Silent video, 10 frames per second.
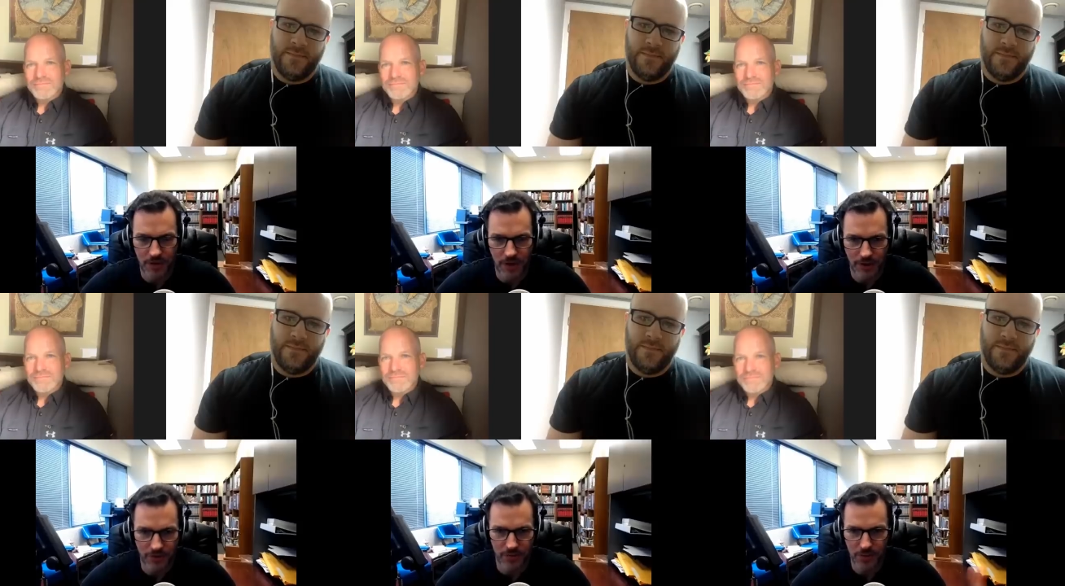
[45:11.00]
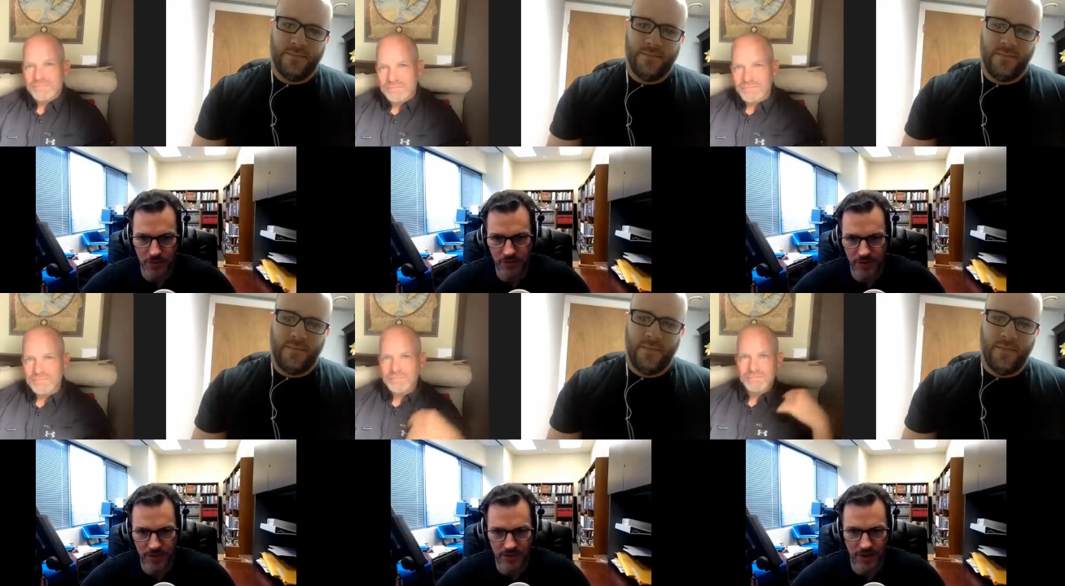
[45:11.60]
Speaker 1: lectures, but you'll see
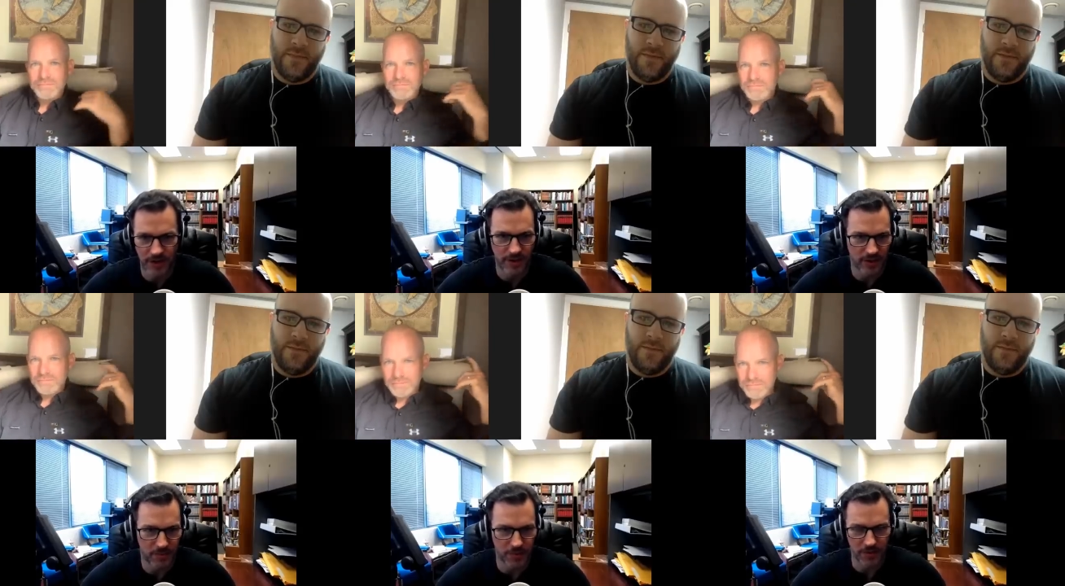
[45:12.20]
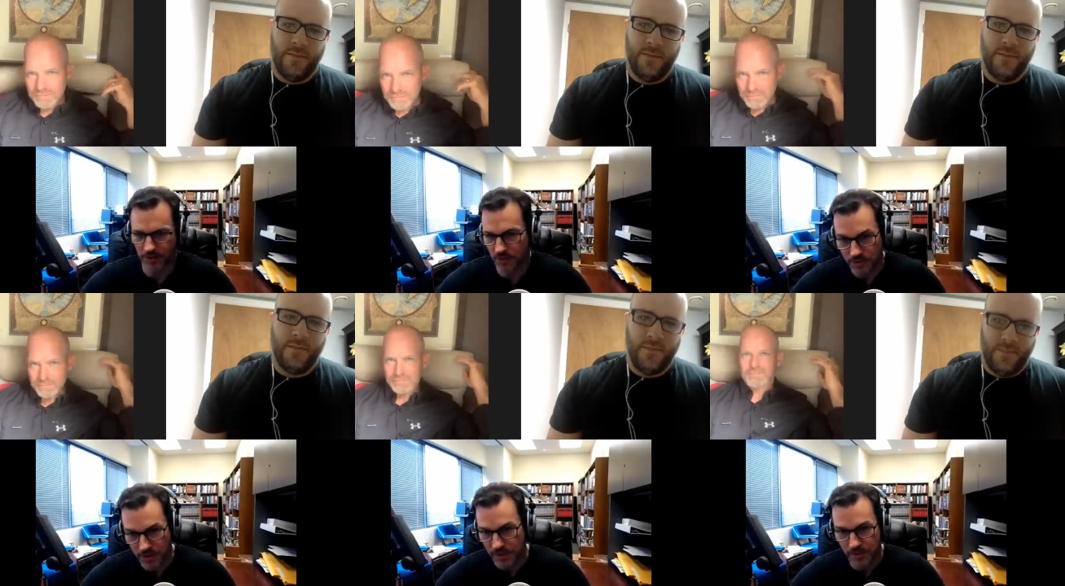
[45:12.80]
the assigned textbooks, and you'll
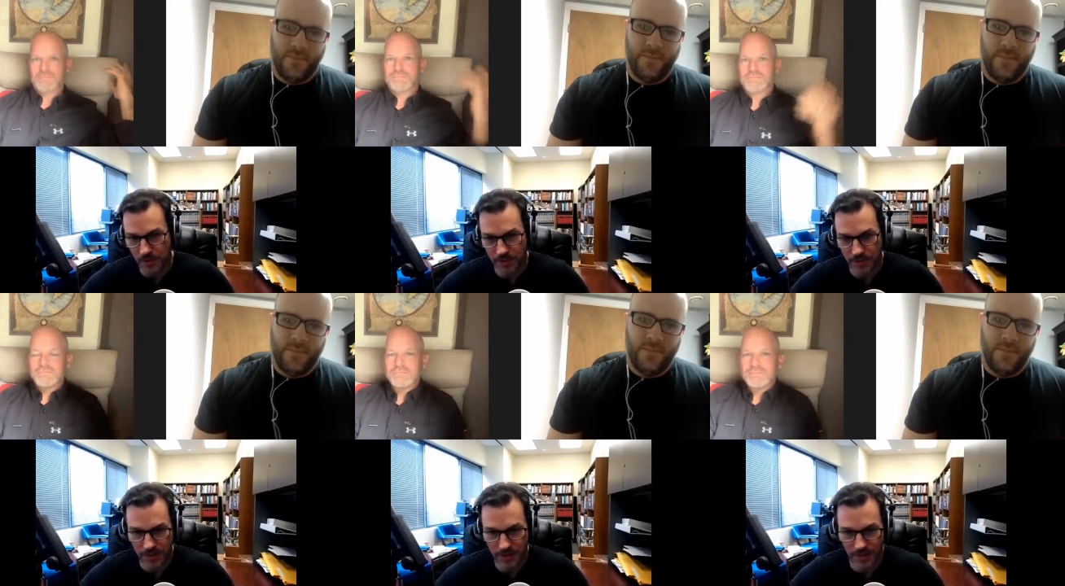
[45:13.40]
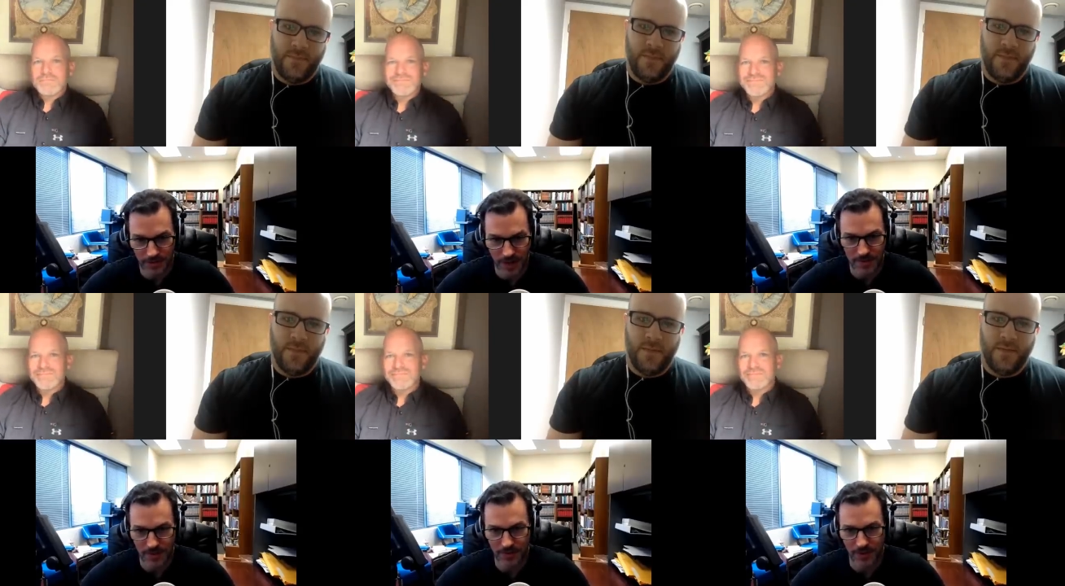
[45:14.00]
see even what the
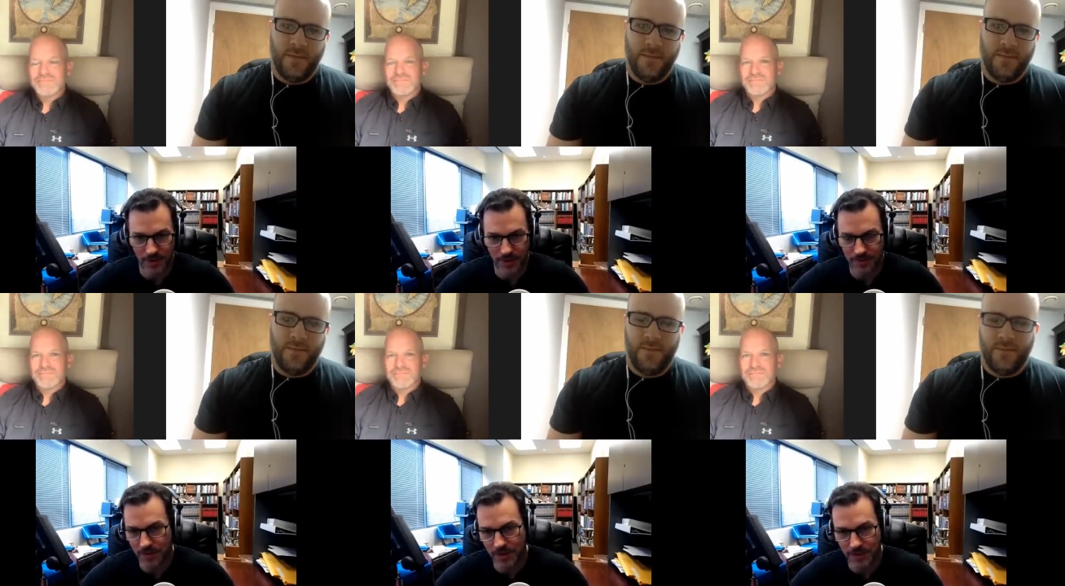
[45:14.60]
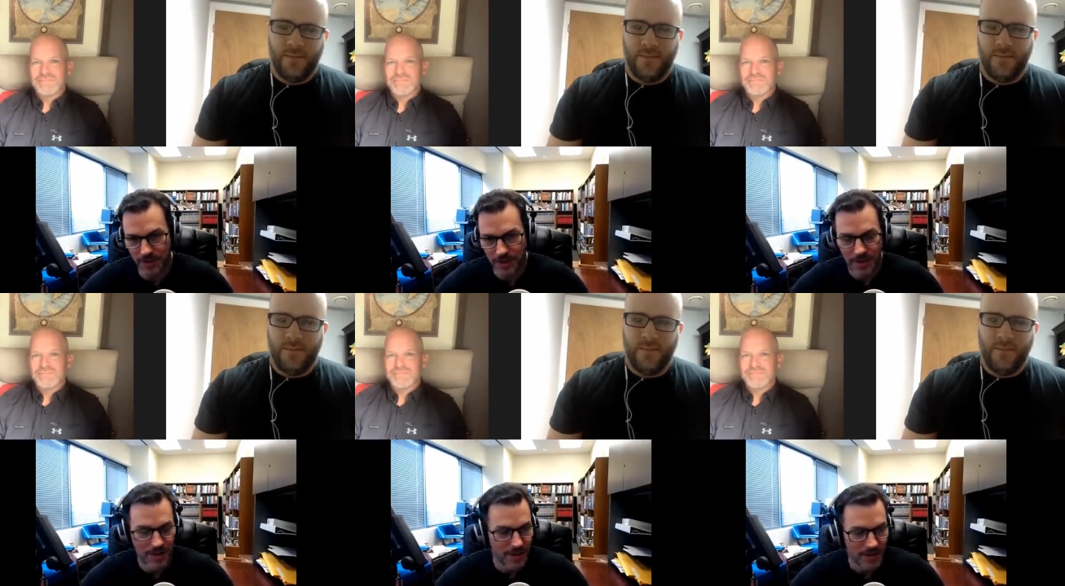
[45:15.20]
assignments are. And if you get
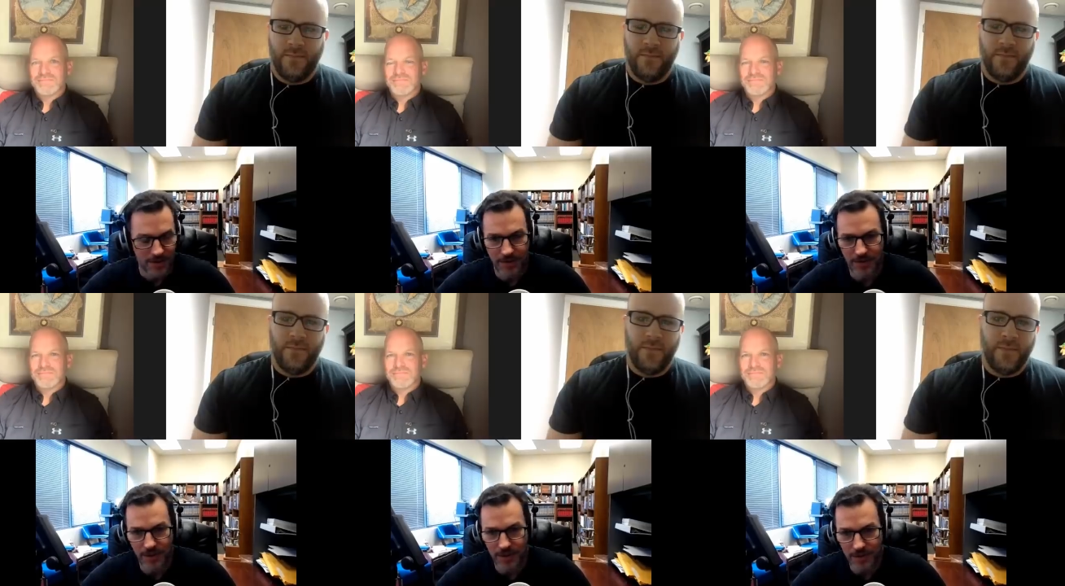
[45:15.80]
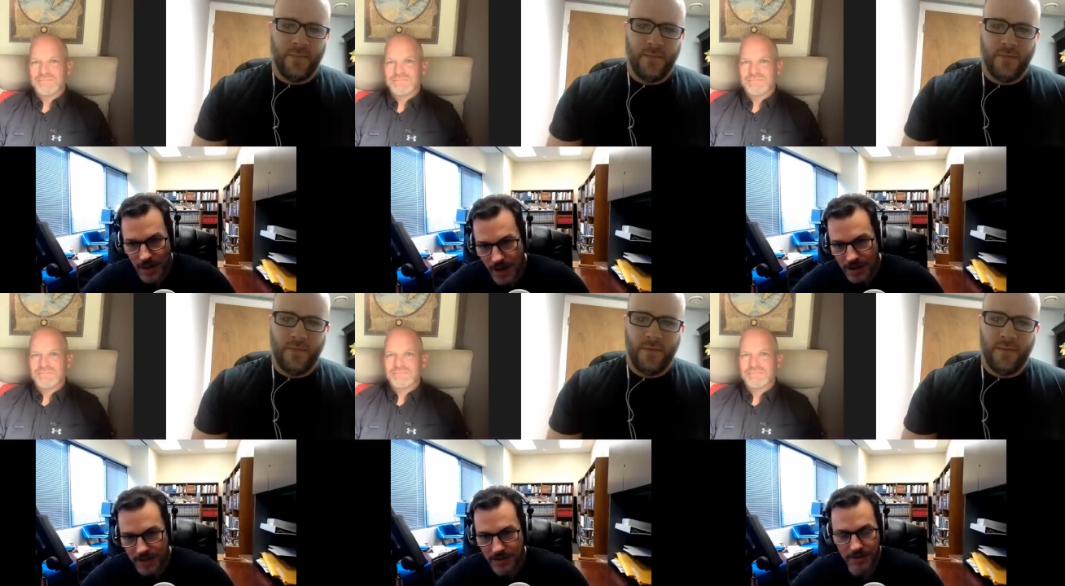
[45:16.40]
to thinking, hey, I
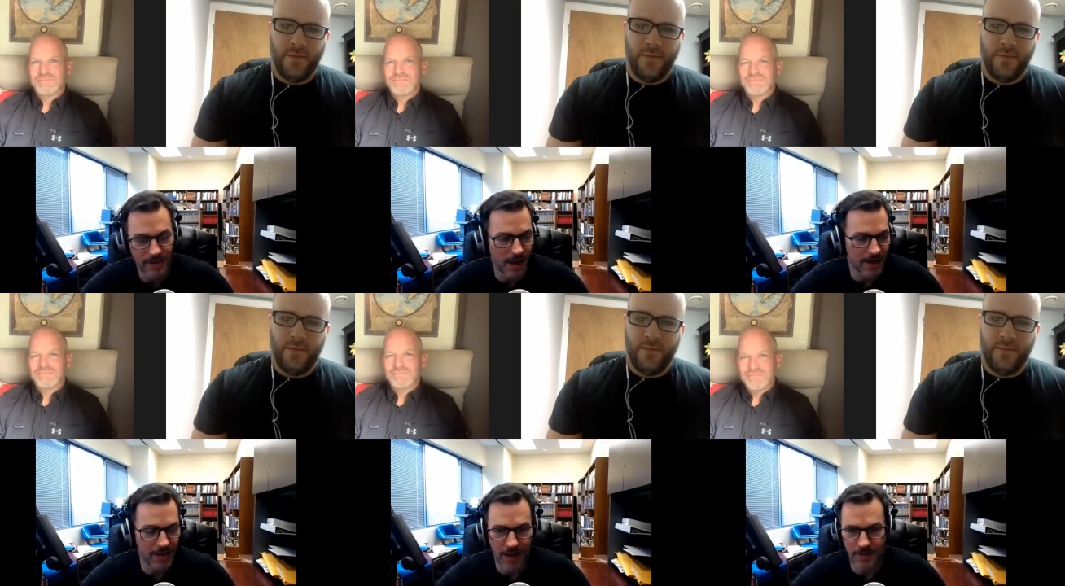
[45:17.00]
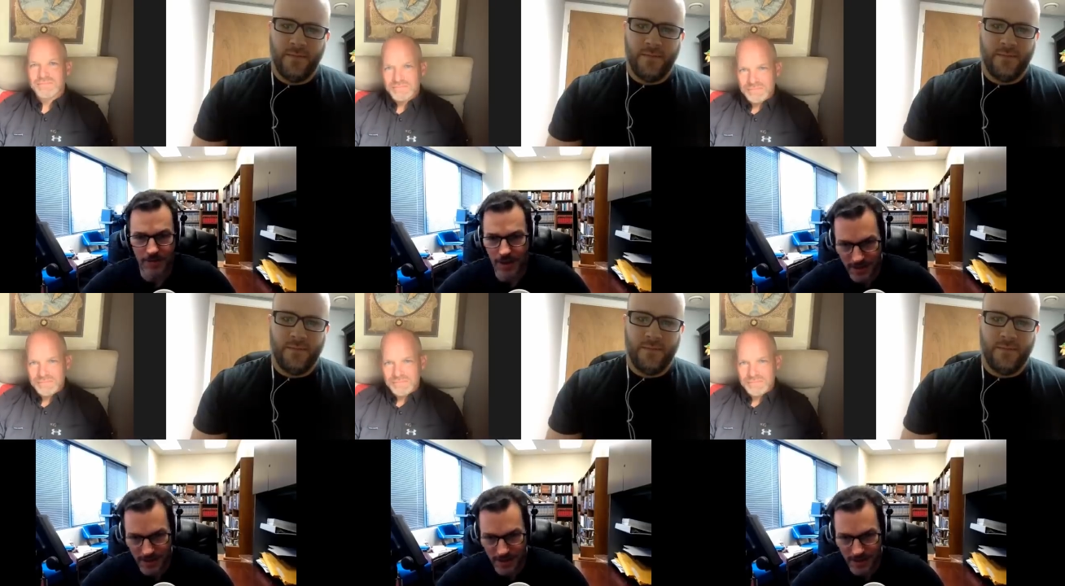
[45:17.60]
can I can handle that.